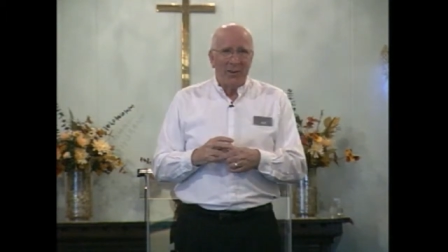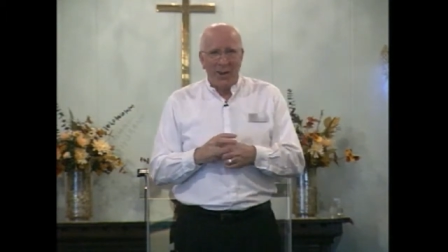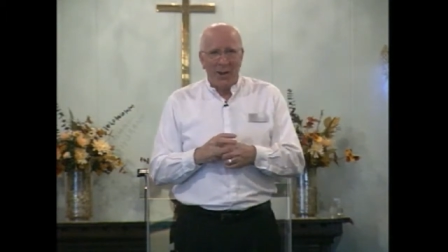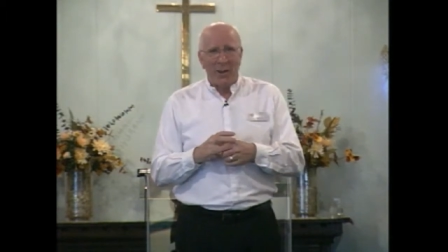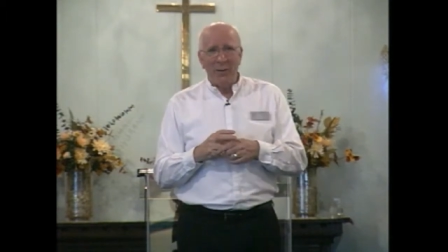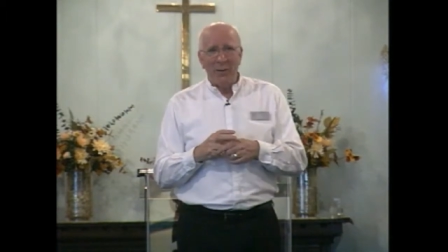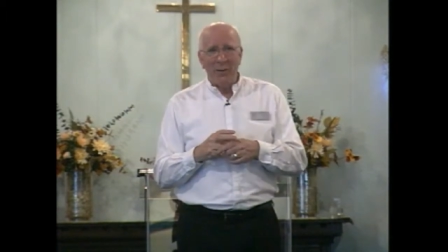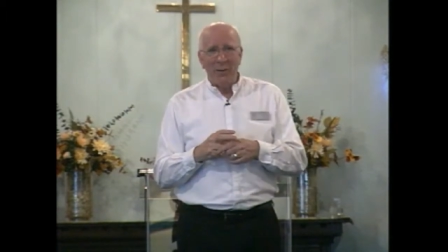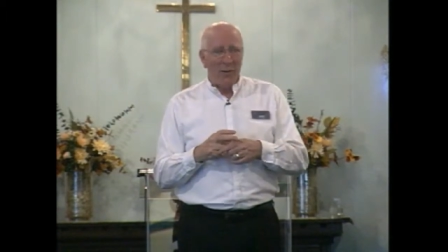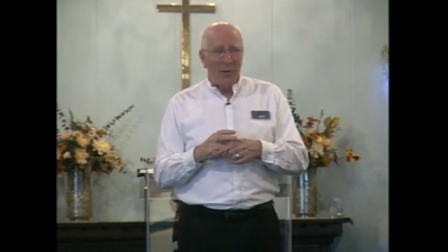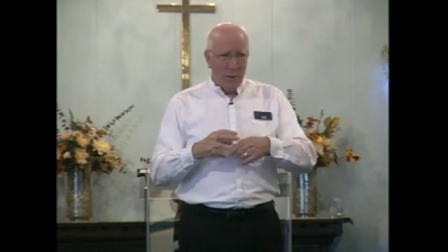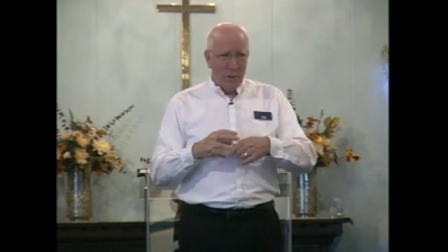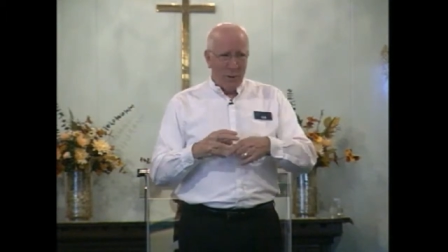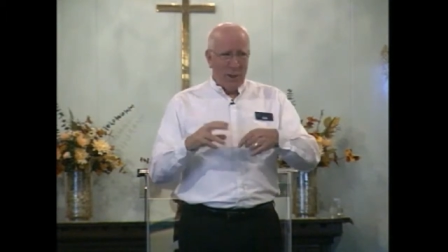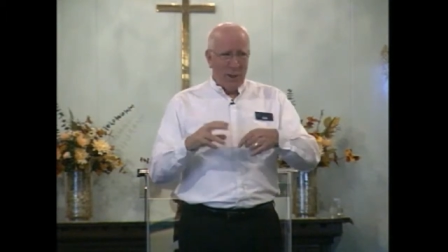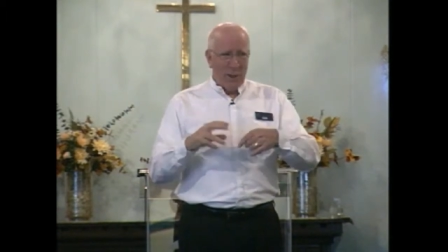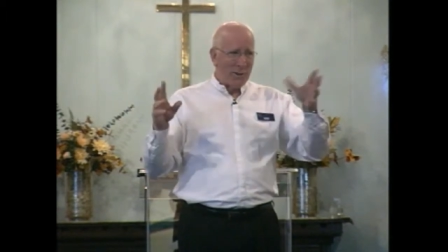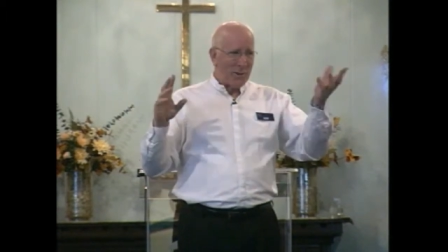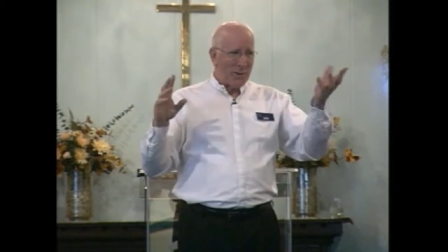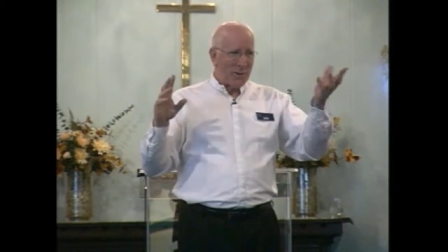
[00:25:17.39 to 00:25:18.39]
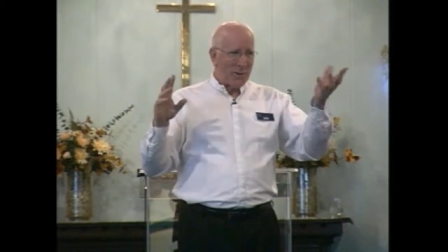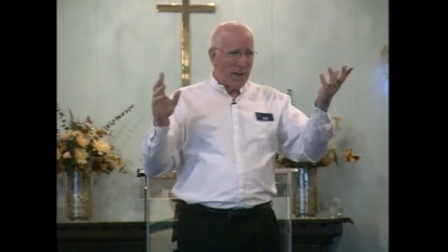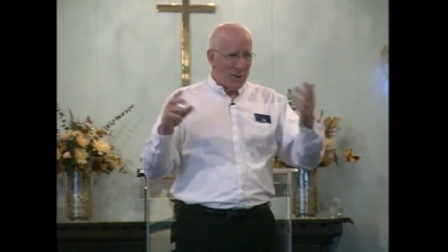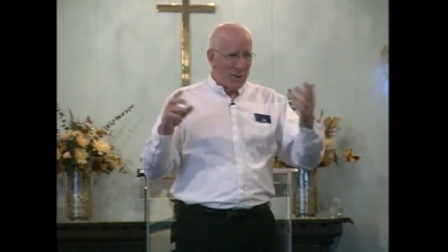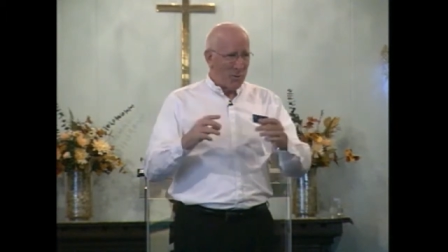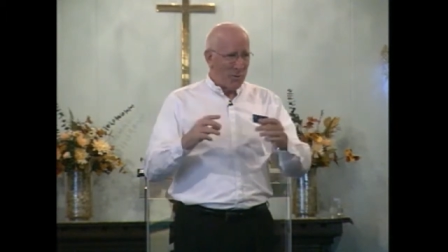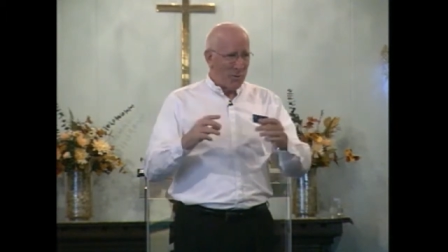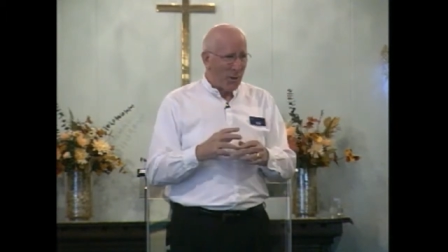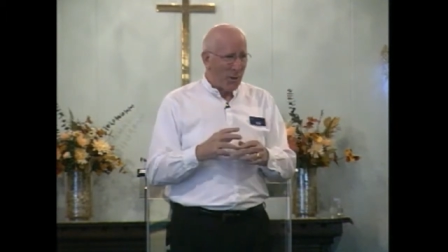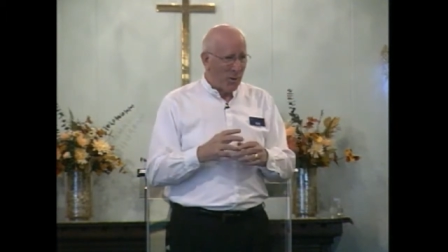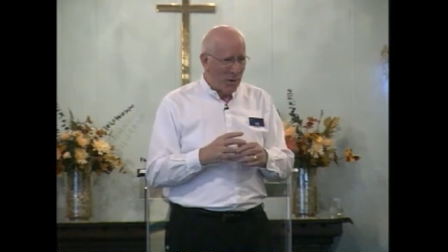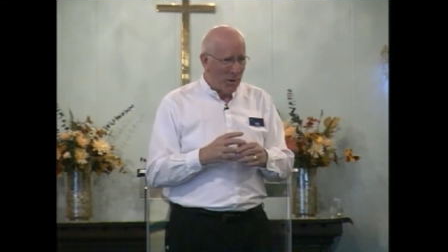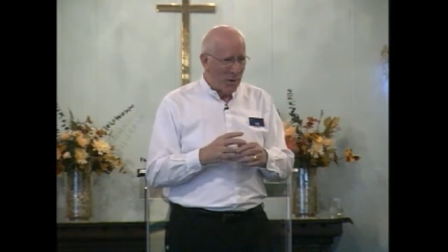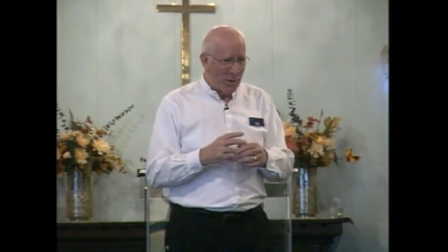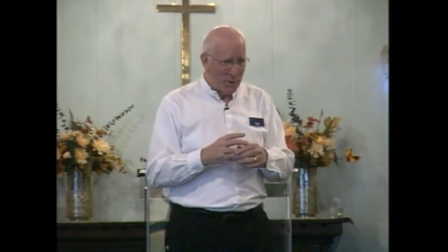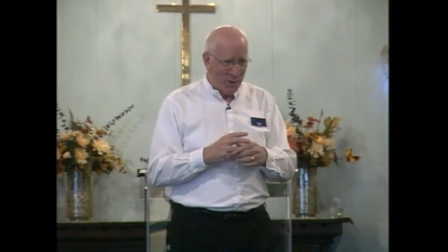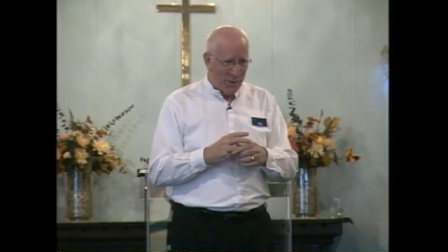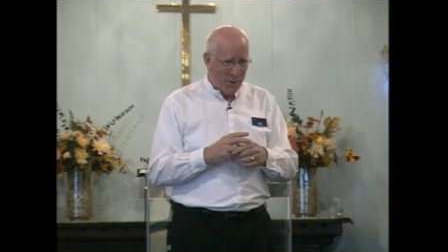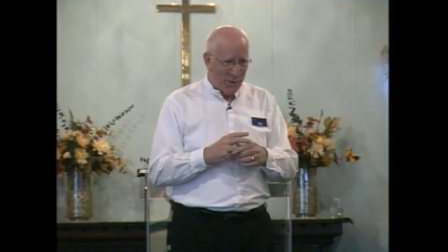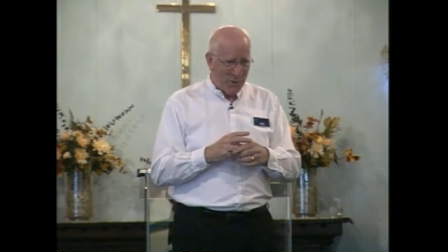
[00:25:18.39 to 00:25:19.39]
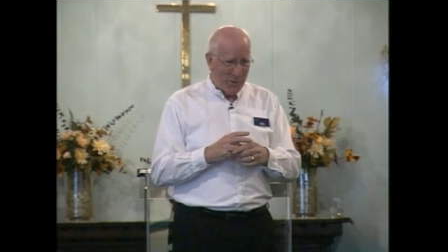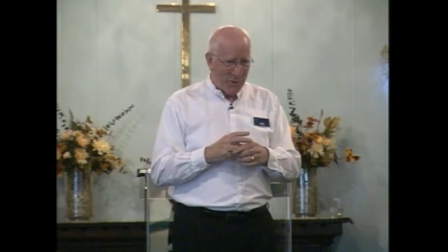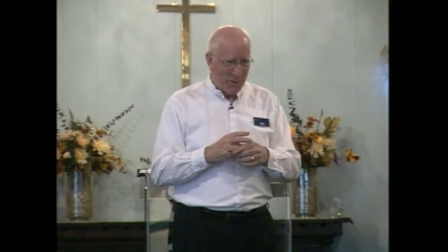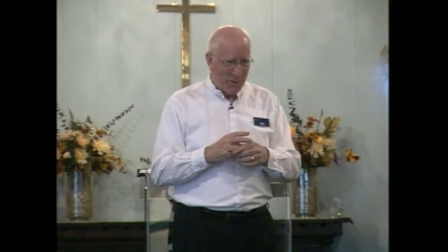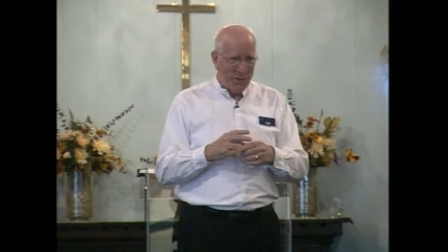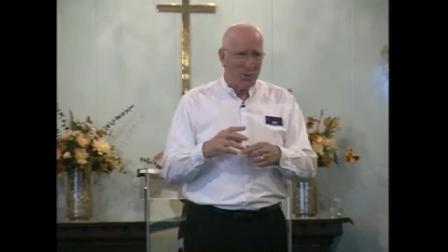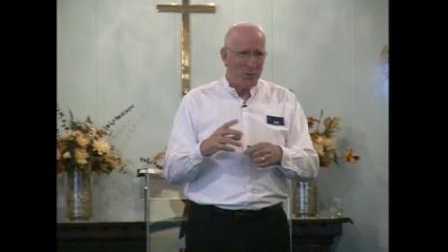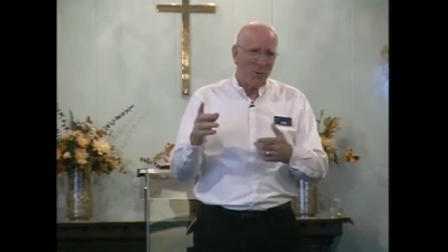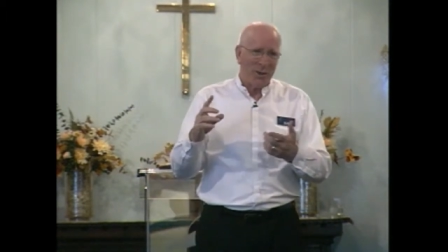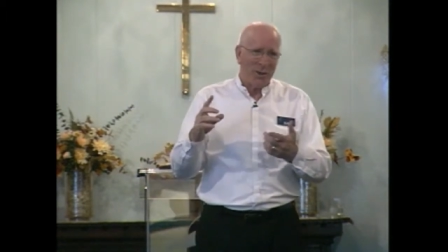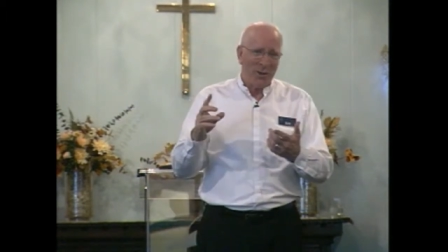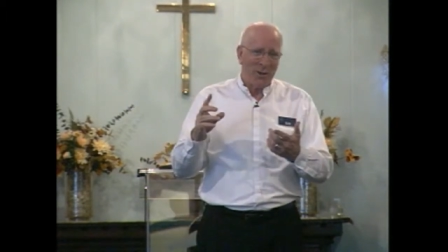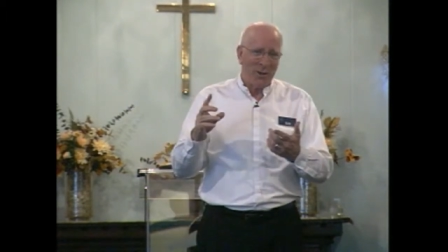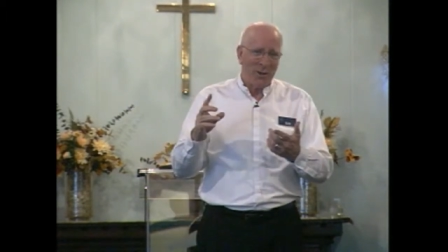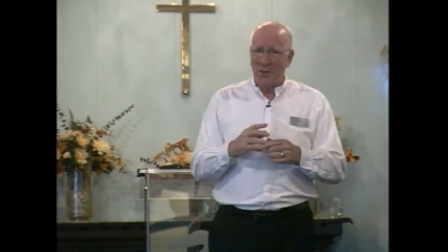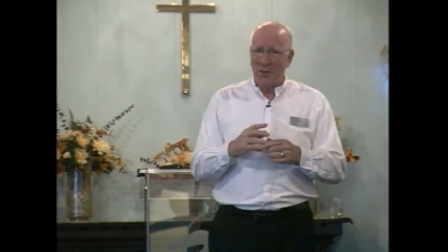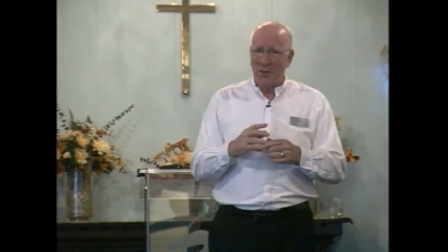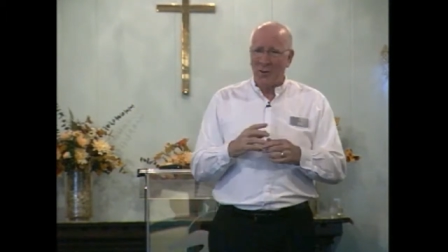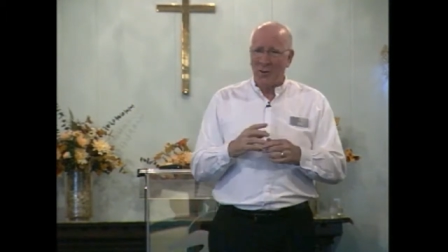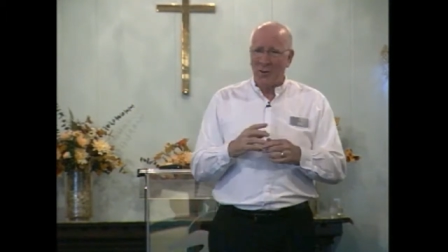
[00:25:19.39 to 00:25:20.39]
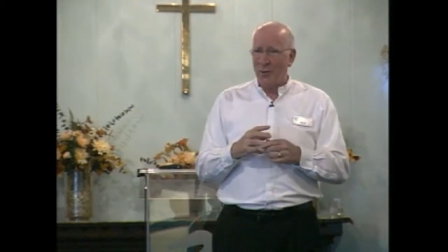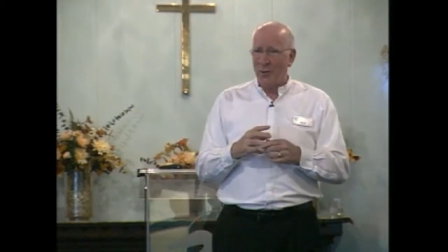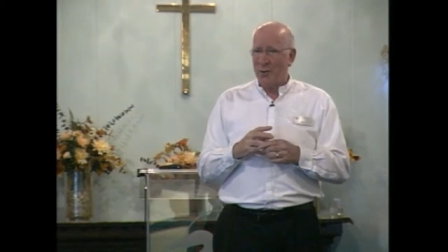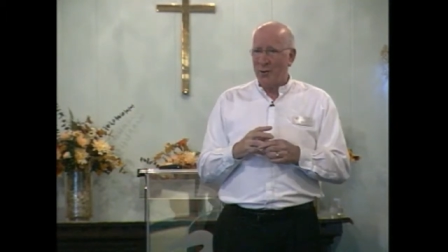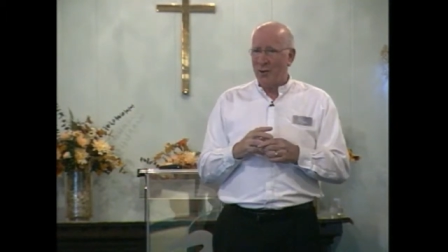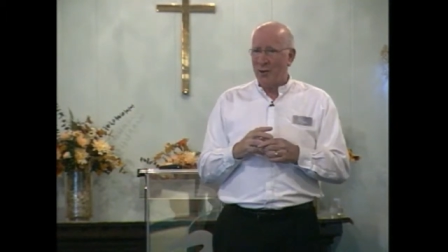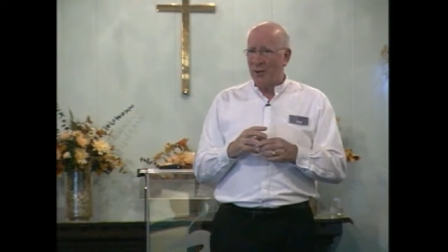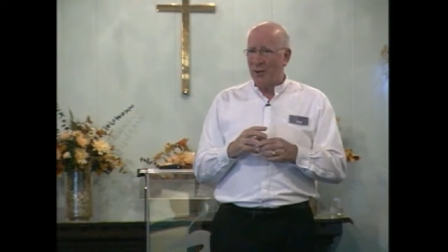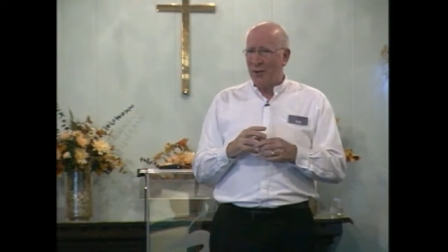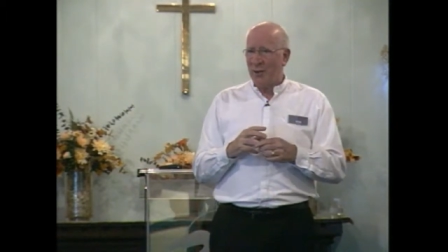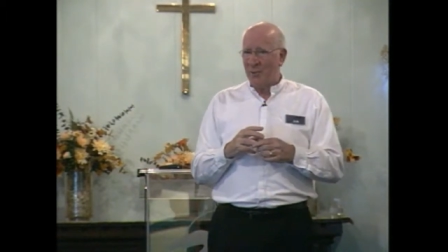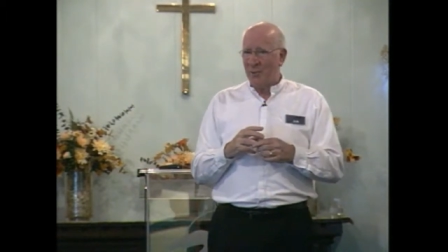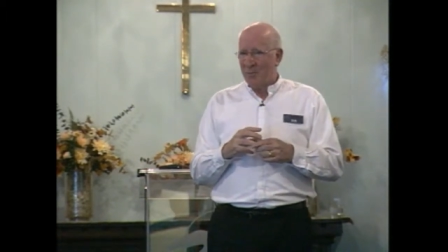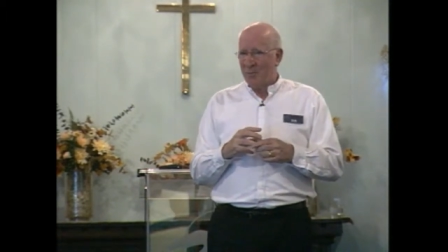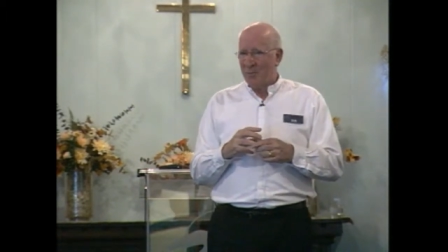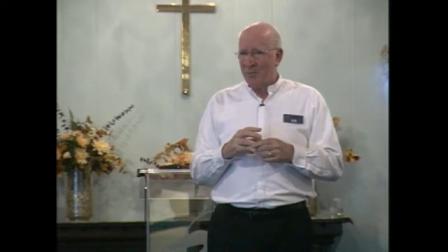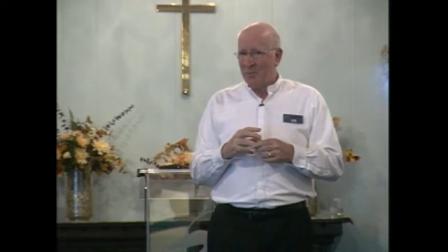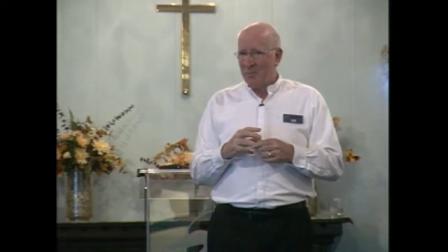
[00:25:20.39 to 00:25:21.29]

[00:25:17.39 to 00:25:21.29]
I love how he likes to ask trick questions, and this is one of those that I'll share with you.